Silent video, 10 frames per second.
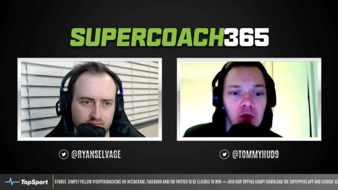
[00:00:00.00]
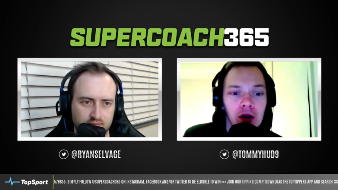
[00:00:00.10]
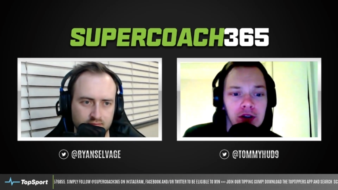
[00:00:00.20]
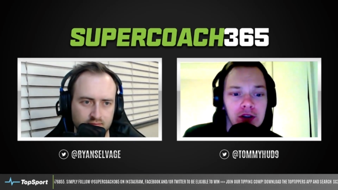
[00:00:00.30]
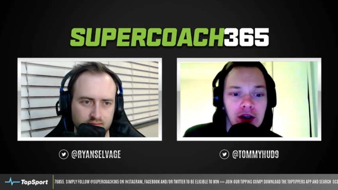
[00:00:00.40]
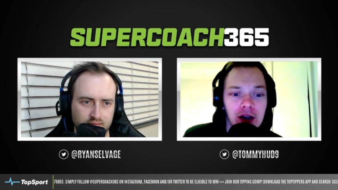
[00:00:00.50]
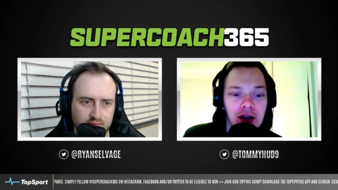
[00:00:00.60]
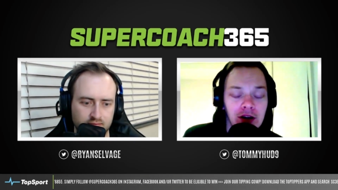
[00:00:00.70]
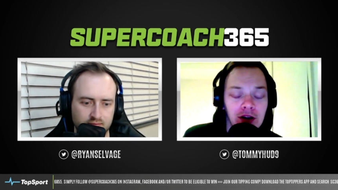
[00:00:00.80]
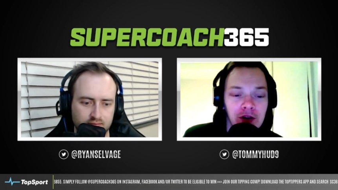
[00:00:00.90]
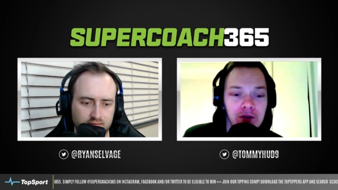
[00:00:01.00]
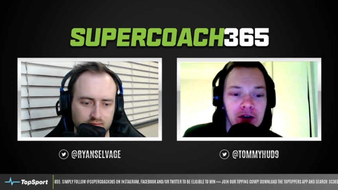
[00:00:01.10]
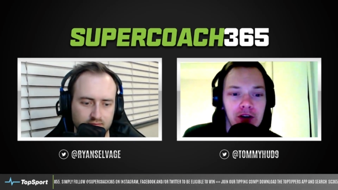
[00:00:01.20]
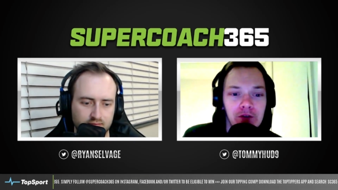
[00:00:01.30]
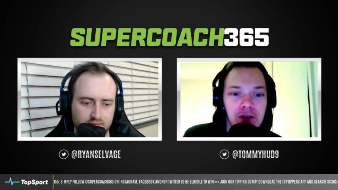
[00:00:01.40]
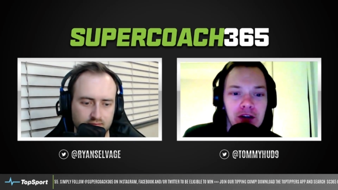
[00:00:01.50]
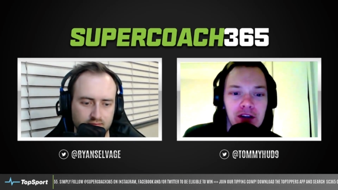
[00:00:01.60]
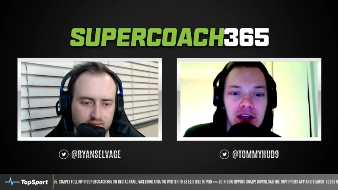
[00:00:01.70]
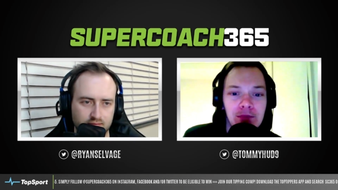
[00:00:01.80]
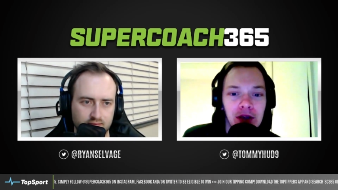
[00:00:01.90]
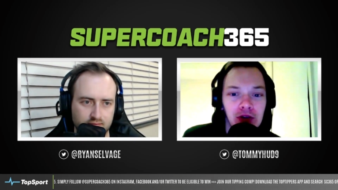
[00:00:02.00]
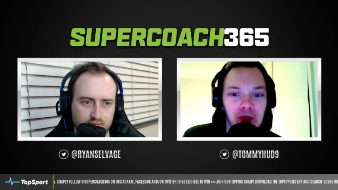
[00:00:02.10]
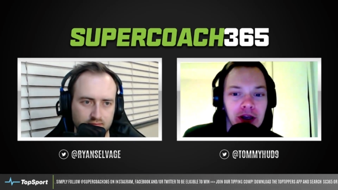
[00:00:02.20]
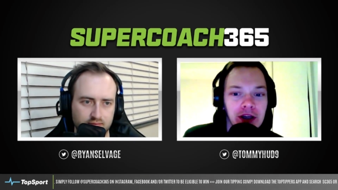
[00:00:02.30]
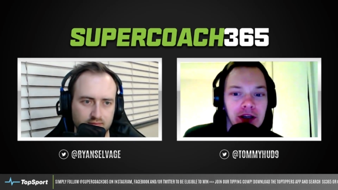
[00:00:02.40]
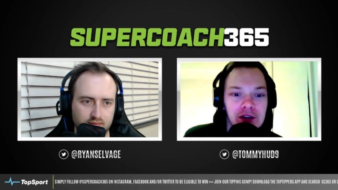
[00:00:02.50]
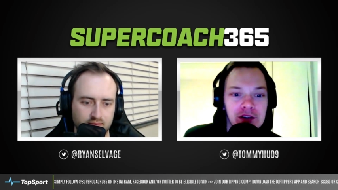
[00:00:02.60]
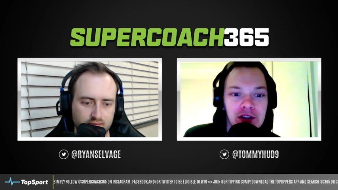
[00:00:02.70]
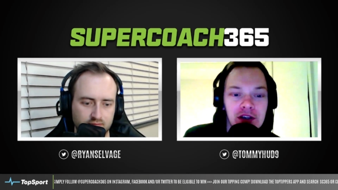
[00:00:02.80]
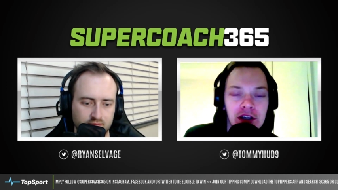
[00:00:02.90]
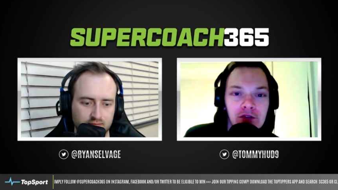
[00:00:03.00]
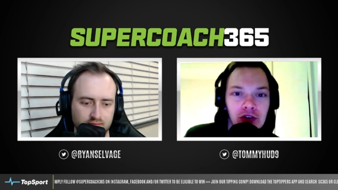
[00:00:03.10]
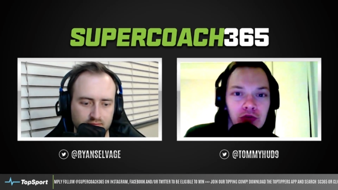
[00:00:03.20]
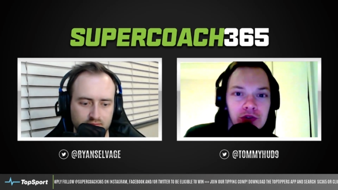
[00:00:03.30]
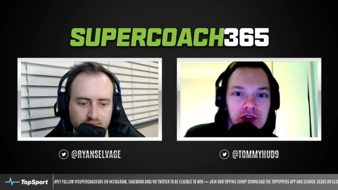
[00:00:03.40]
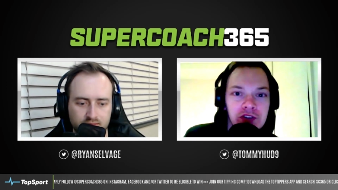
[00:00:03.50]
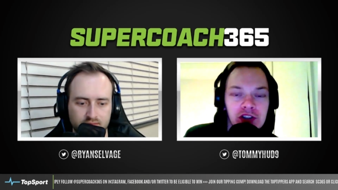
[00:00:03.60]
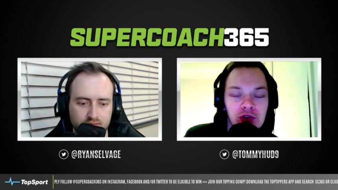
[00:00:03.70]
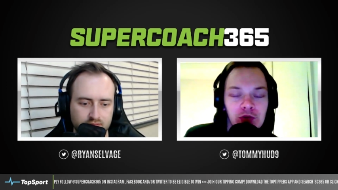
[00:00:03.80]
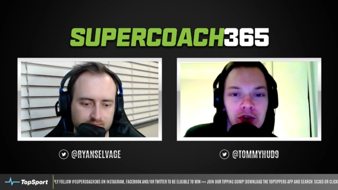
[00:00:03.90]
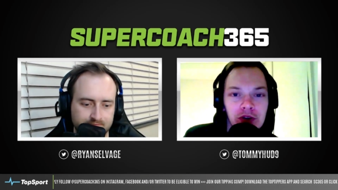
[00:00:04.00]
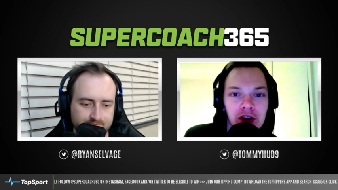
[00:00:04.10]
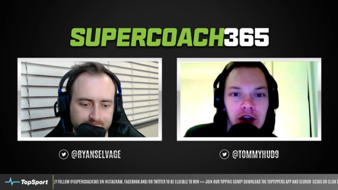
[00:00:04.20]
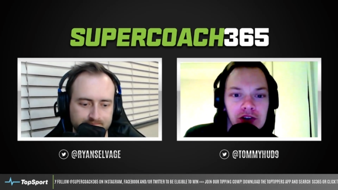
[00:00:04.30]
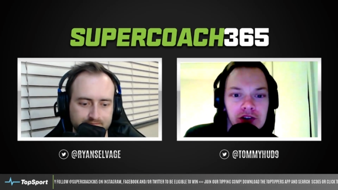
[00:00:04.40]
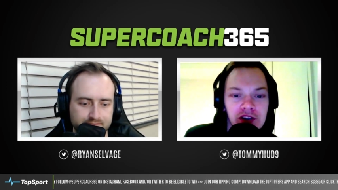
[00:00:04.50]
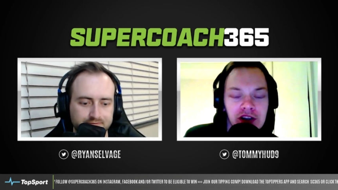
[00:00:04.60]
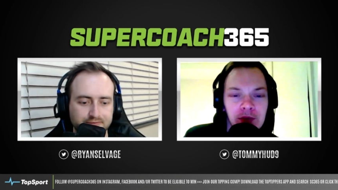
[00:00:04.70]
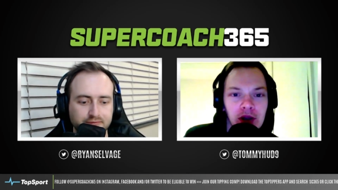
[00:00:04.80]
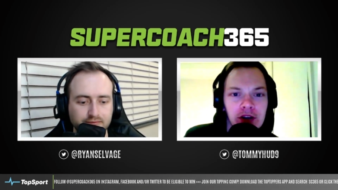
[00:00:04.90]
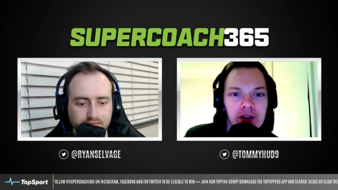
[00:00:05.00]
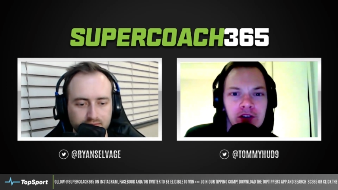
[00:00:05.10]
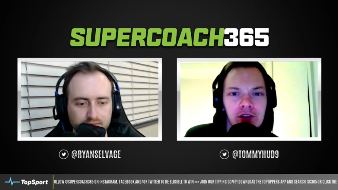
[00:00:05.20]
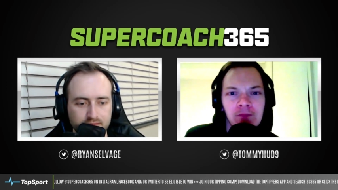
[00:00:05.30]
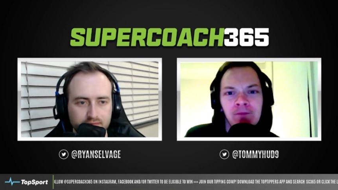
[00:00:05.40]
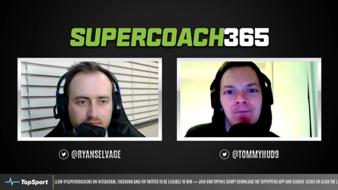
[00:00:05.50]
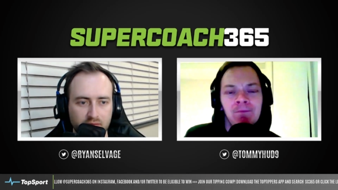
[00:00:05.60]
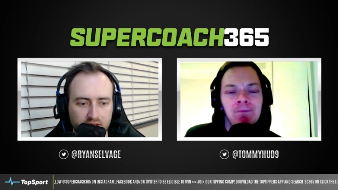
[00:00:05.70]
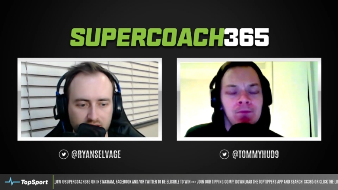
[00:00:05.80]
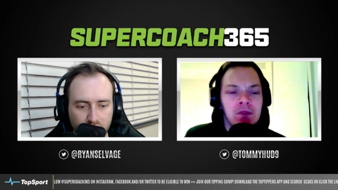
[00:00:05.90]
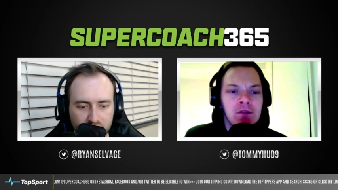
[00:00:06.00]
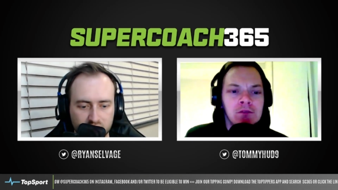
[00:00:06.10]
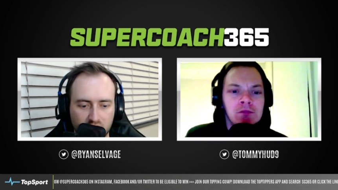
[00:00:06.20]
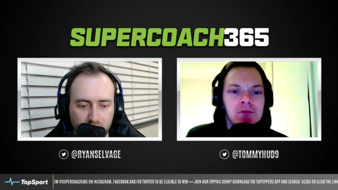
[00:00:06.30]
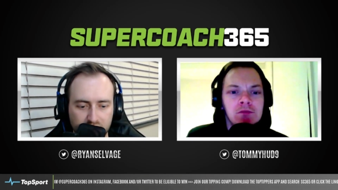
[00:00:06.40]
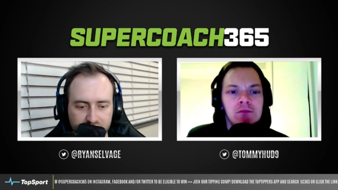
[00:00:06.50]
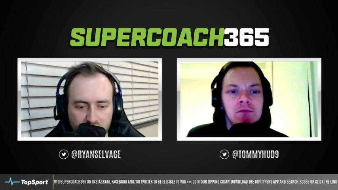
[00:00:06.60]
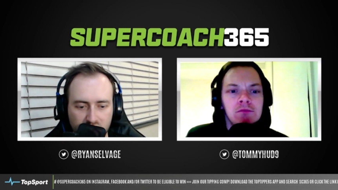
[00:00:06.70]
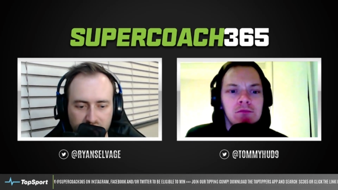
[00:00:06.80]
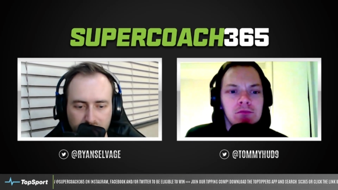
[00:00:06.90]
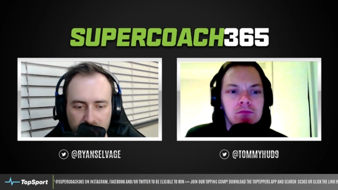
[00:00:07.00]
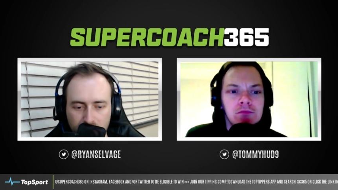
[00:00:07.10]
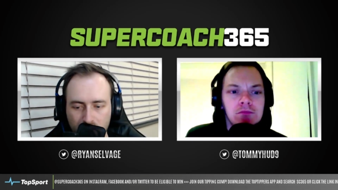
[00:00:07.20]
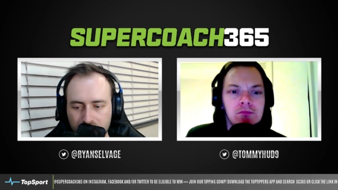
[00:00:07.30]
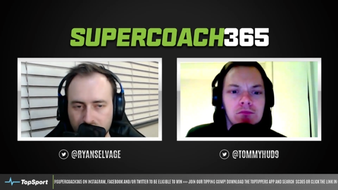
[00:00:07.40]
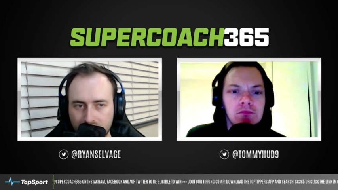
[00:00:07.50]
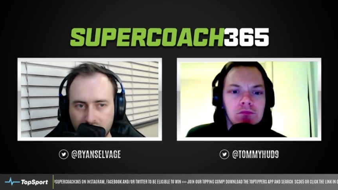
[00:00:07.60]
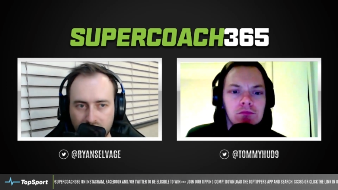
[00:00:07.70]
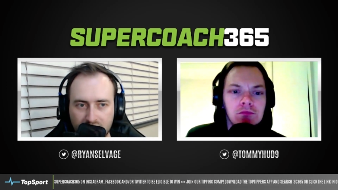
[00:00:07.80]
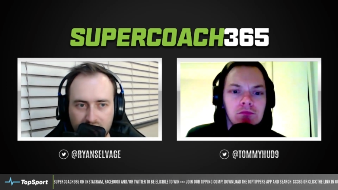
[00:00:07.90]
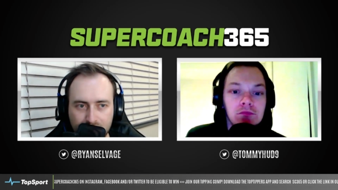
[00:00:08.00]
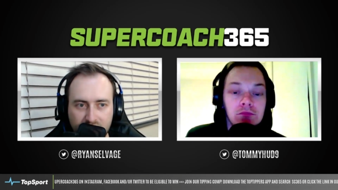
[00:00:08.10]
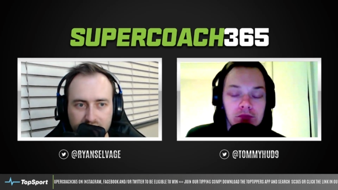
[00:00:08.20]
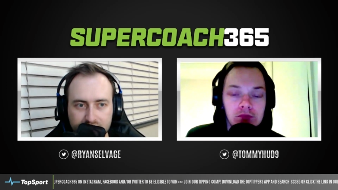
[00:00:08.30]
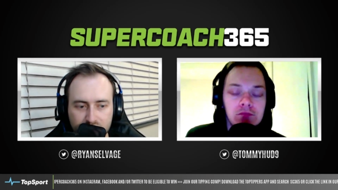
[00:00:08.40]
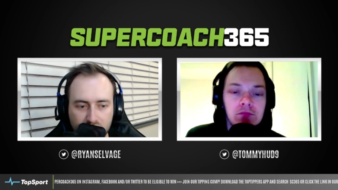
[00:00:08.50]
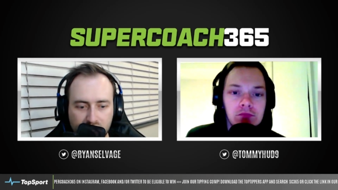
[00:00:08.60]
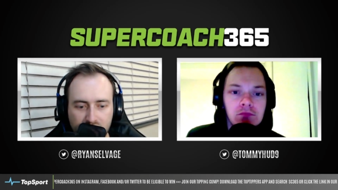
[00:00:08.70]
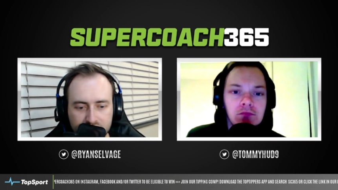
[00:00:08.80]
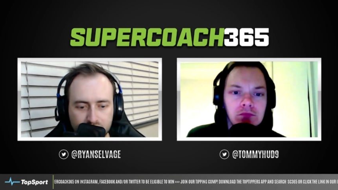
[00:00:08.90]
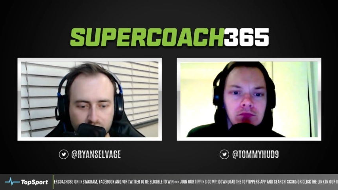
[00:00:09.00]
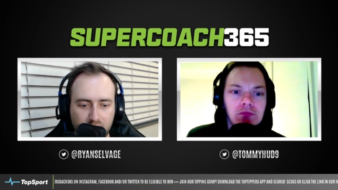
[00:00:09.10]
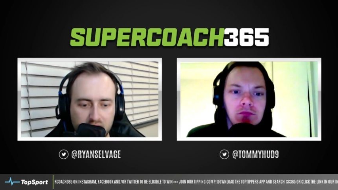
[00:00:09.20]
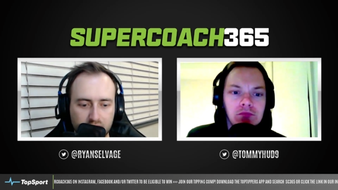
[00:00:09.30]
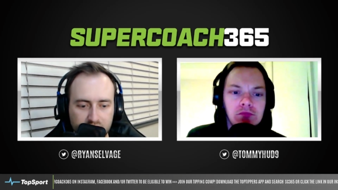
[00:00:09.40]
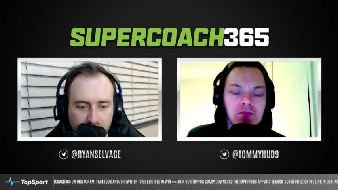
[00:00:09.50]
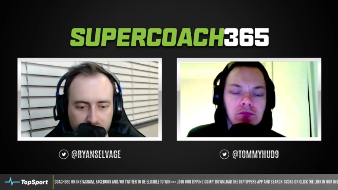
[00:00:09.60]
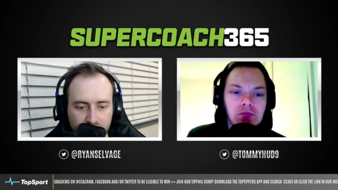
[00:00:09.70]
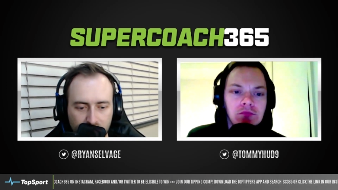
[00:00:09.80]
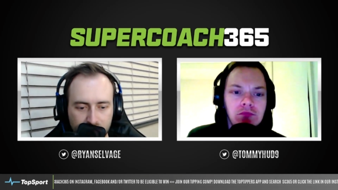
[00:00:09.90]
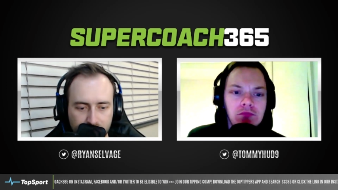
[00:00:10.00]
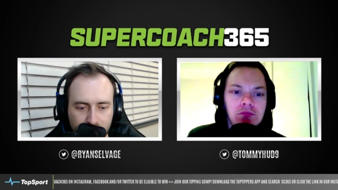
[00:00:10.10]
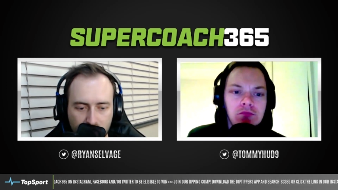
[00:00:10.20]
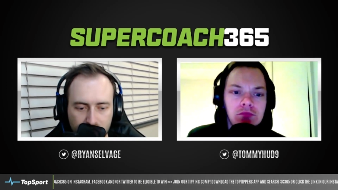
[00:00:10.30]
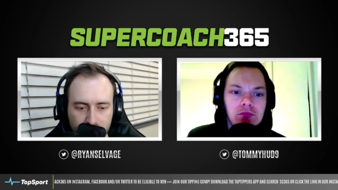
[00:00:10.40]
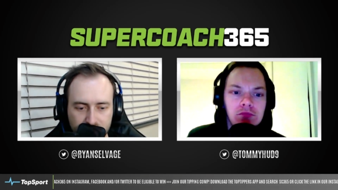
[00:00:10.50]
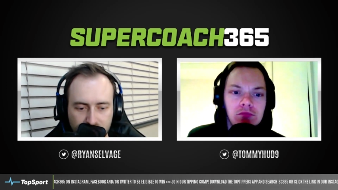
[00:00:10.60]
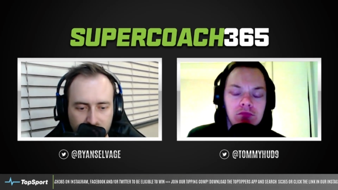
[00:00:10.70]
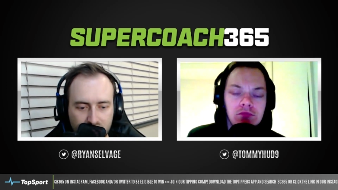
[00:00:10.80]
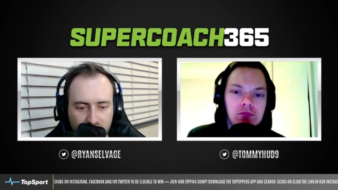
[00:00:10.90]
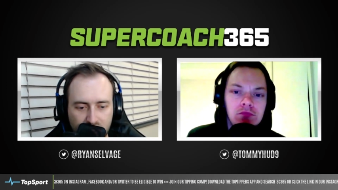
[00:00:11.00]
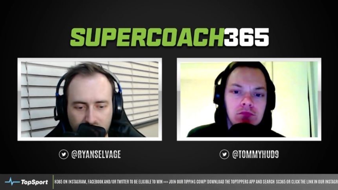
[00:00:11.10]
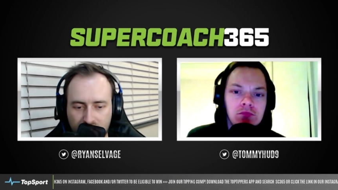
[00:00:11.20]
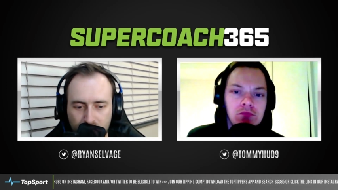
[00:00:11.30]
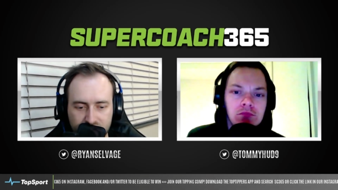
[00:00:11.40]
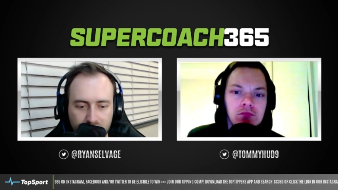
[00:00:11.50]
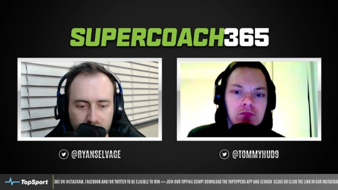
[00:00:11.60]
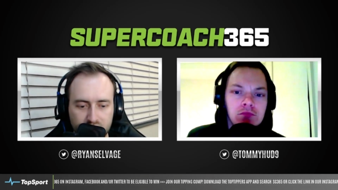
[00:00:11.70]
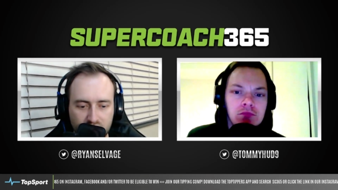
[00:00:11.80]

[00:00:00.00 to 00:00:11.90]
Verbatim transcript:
Speaker 1: one. Uh, I fear fear that he may not play again this year, given the Roosters' history with concussions in their players.
Speaker 2: Yeah, what a timely signing Matt Lodge uh, may have turned out to have been on the eve of the finals something we